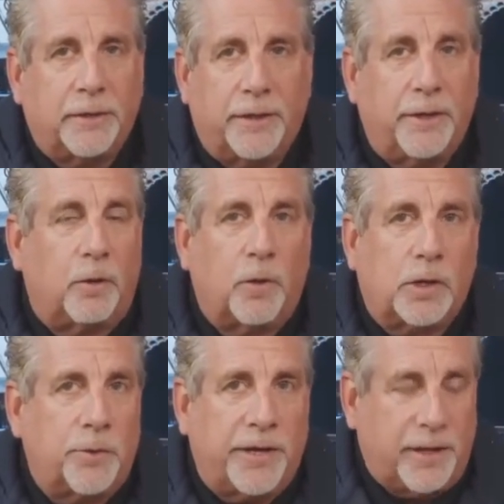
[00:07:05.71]
They don't
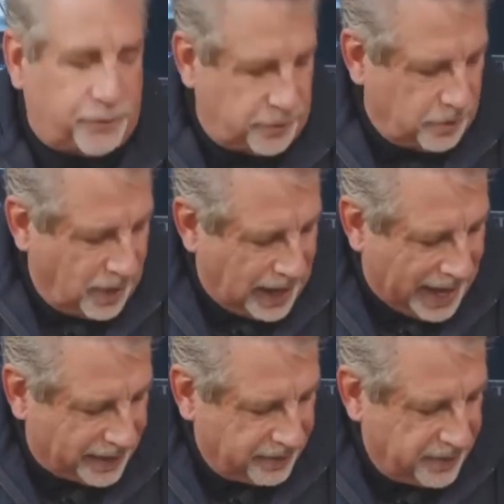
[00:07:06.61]
work when it gets too
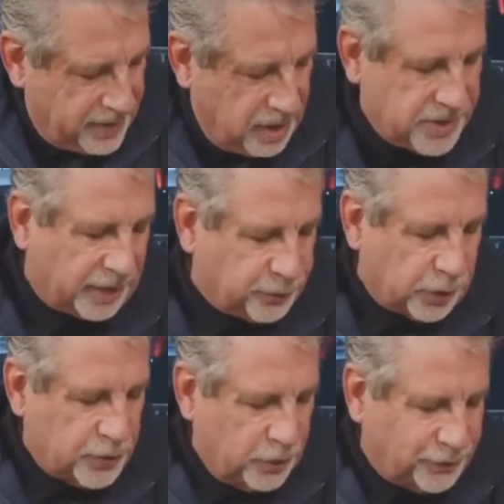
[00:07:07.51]
hot. Okay,
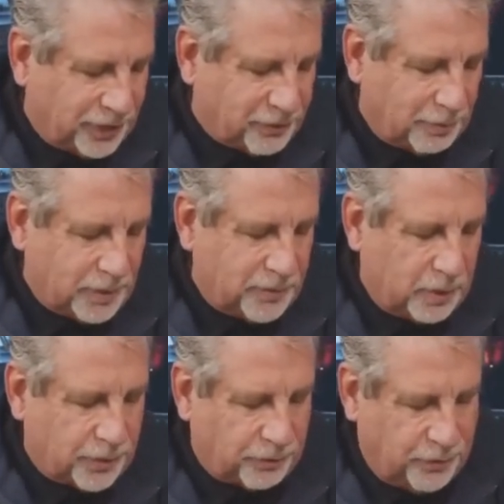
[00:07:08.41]
so a new system to
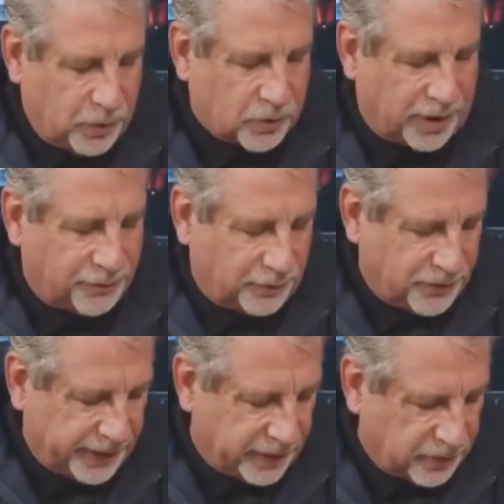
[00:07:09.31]
deal with the food
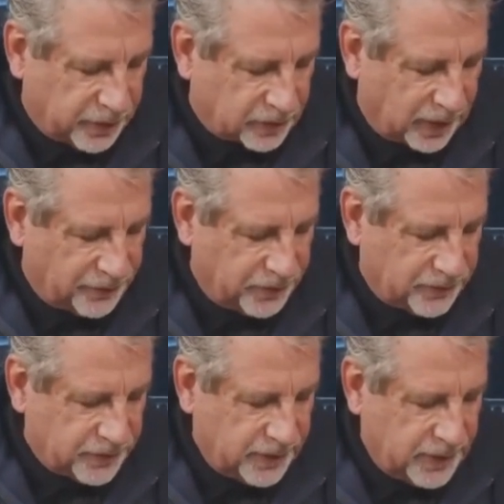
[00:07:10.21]
crisis and energy crisis,